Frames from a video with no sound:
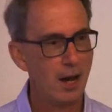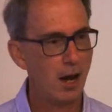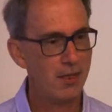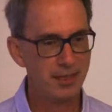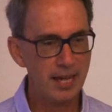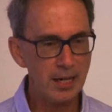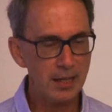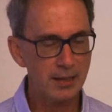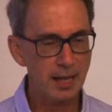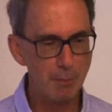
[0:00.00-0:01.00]
I
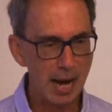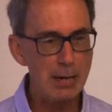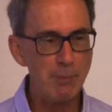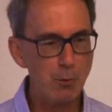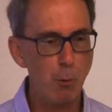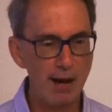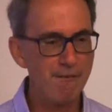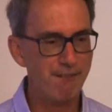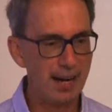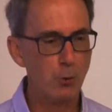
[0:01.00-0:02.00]
think there may be one
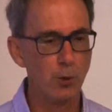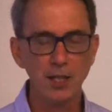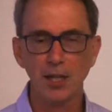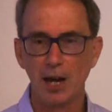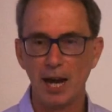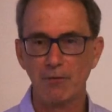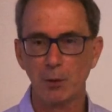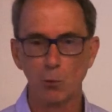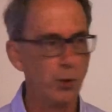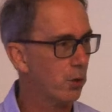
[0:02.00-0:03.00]
faculty that I
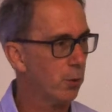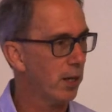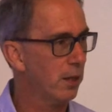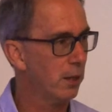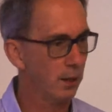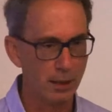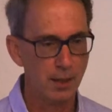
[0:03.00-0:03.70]
haven't worked with.